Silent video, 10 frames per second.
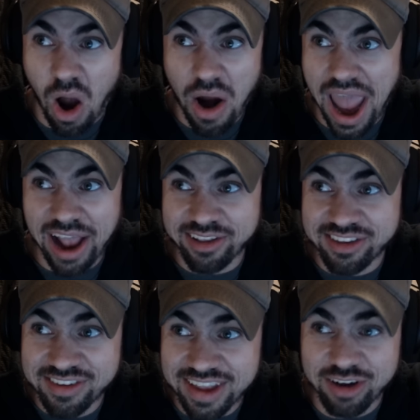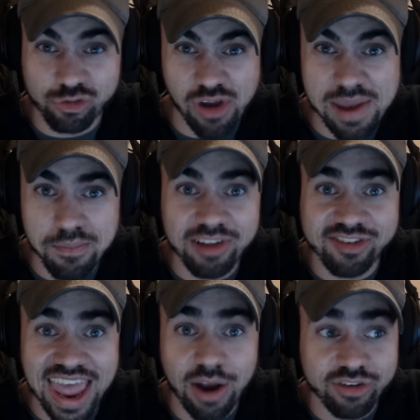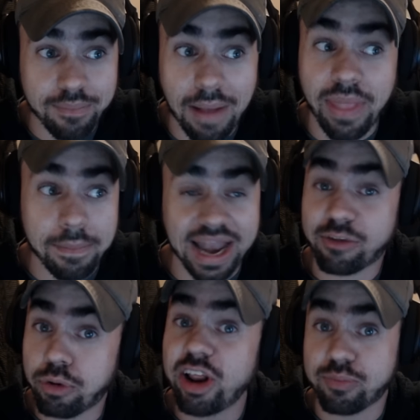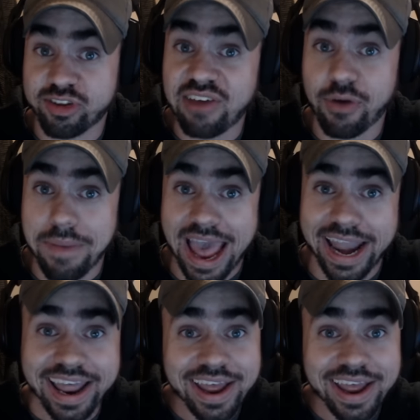RX Extreme Mustang or something. I, I mean, that's pretty specific, man.